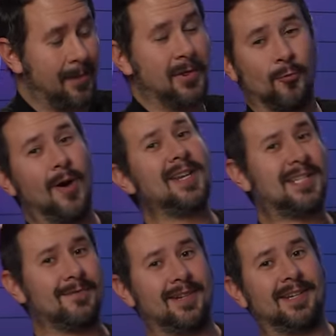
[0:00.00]
I mean, the
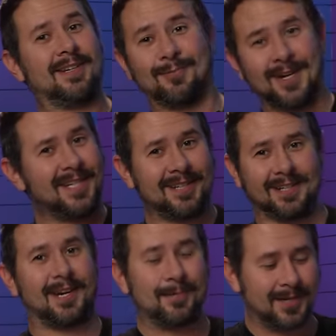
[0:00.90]
rest of it, the rest of
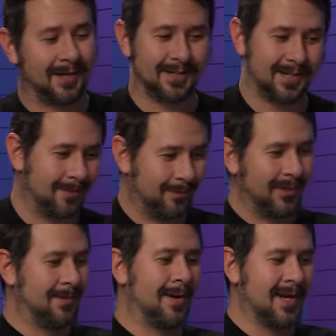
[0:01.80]
the top 10 is a
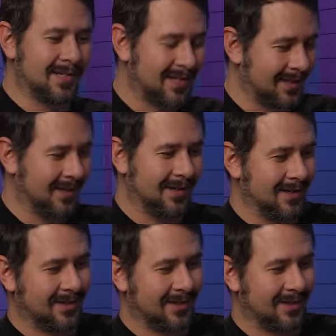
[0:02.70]
complete mess, uh,